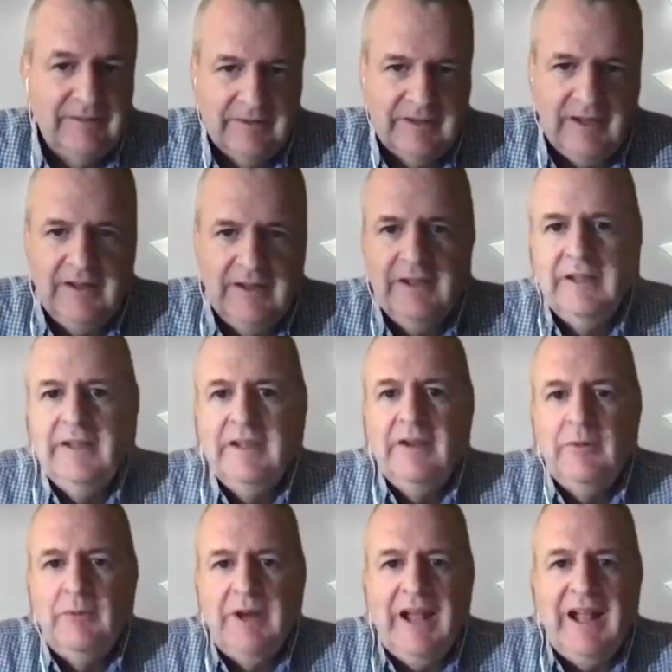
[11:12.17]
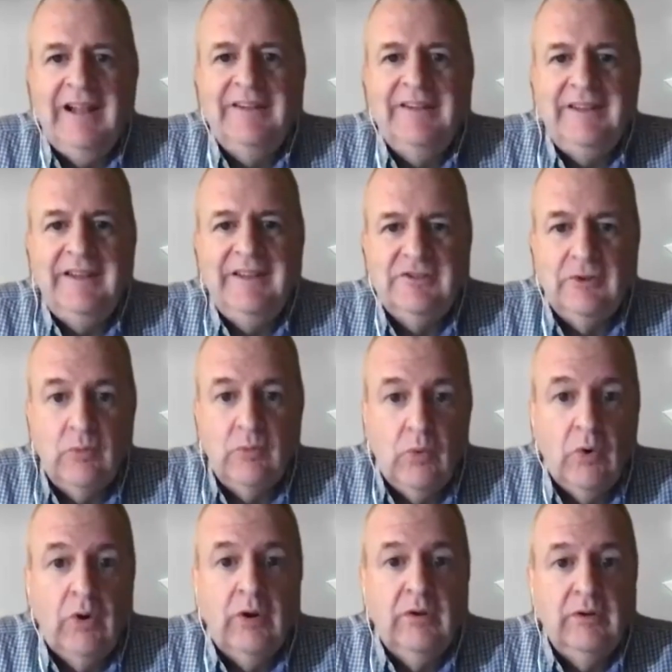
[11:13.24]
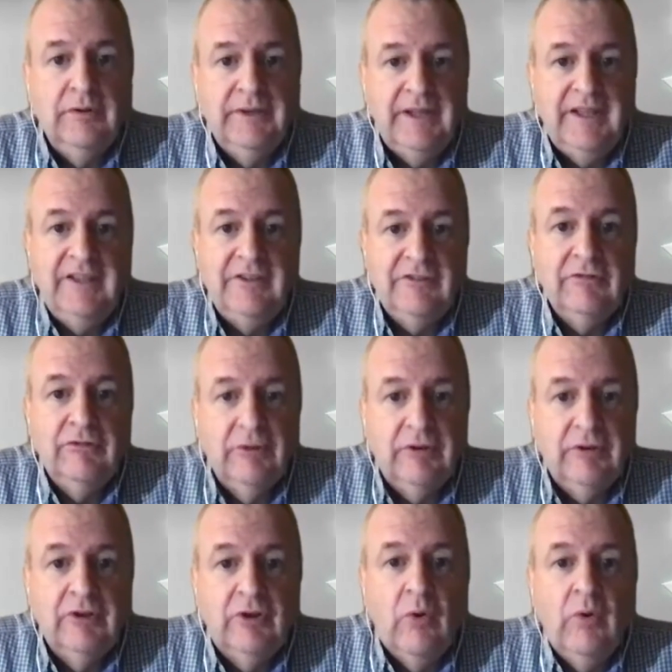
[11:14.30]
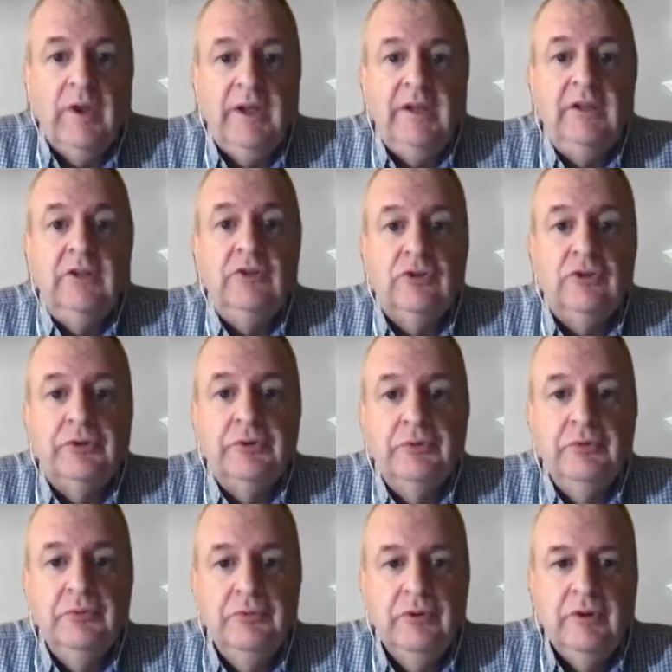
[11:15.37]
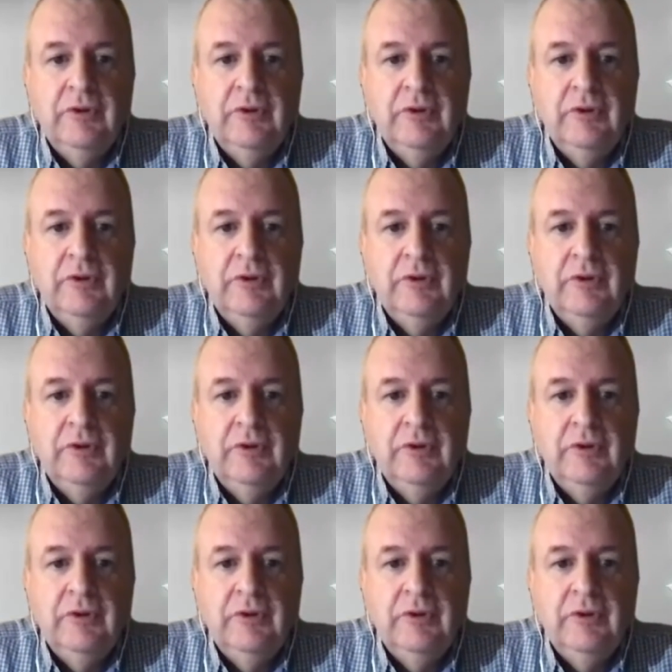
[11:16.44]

Okay, reality is the world is look going through